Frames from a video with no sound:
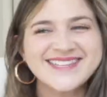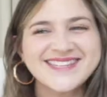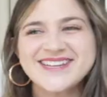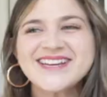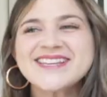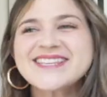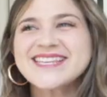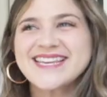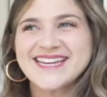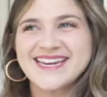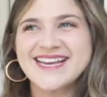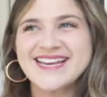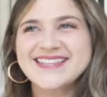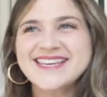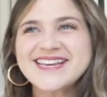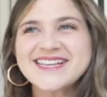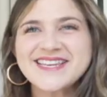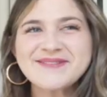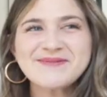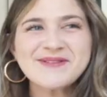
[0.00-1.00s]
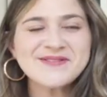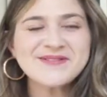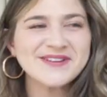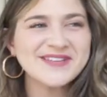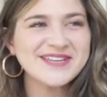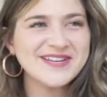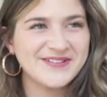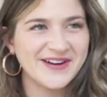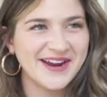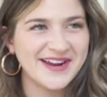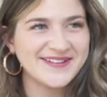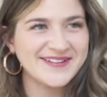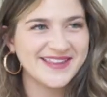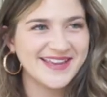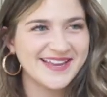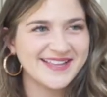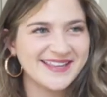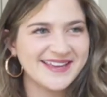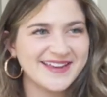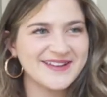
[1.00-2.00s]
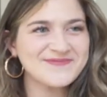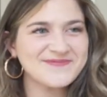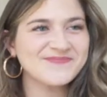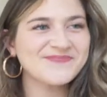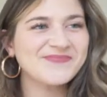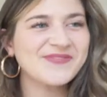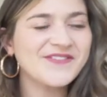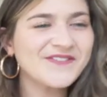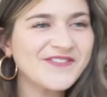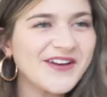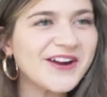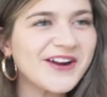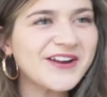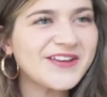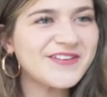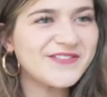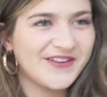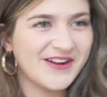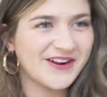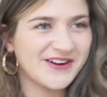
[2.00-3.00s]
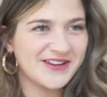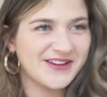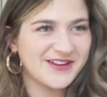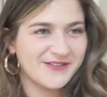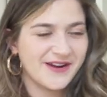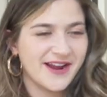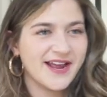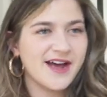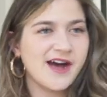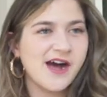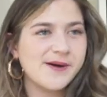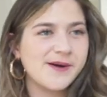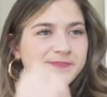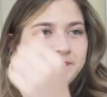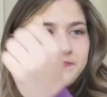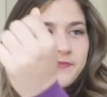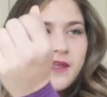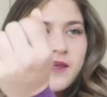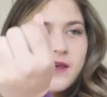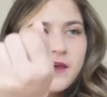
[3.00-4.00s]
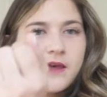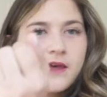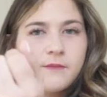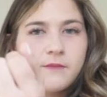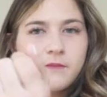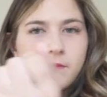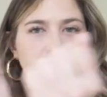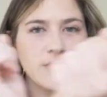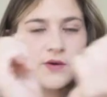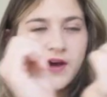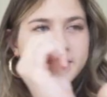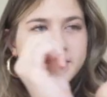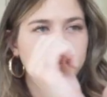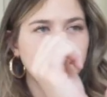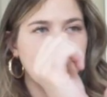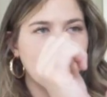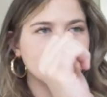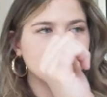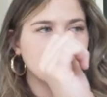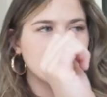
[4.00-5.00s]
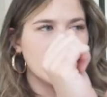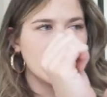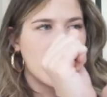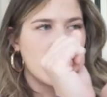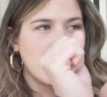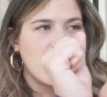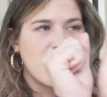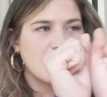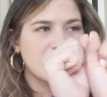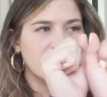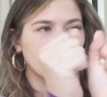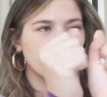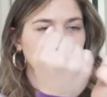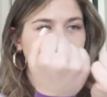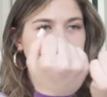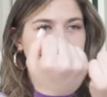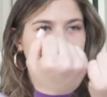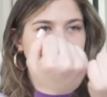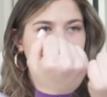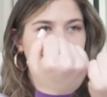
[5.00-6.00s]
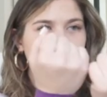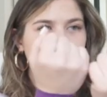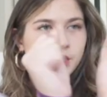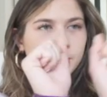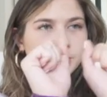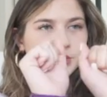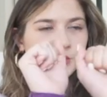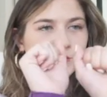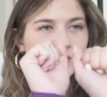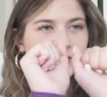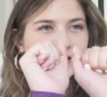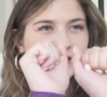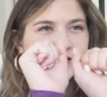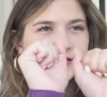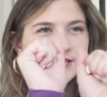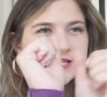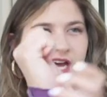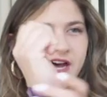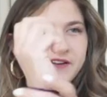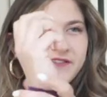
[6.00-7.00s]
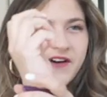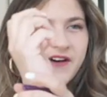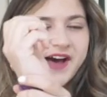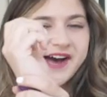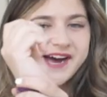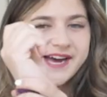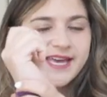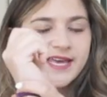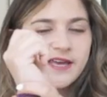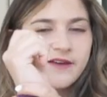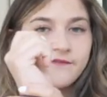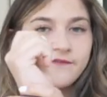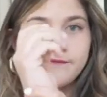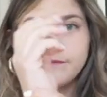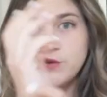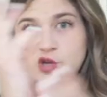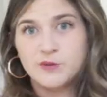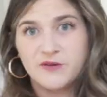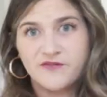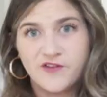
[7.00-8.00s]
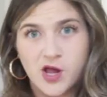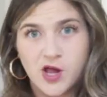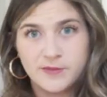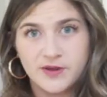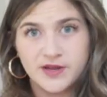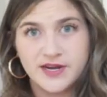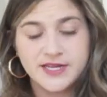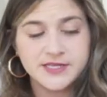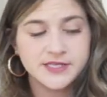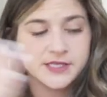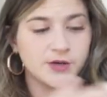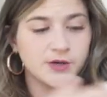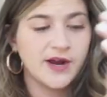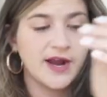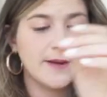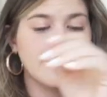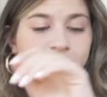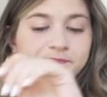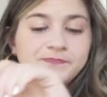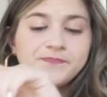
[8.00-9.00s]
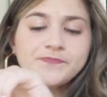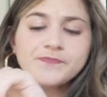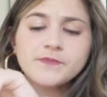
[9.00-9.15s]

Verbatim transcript: Just kidding. Things have been really great lately. Very, very great. You guys are asking about how my wrists are doing and stuff. You should be following me on Instagram.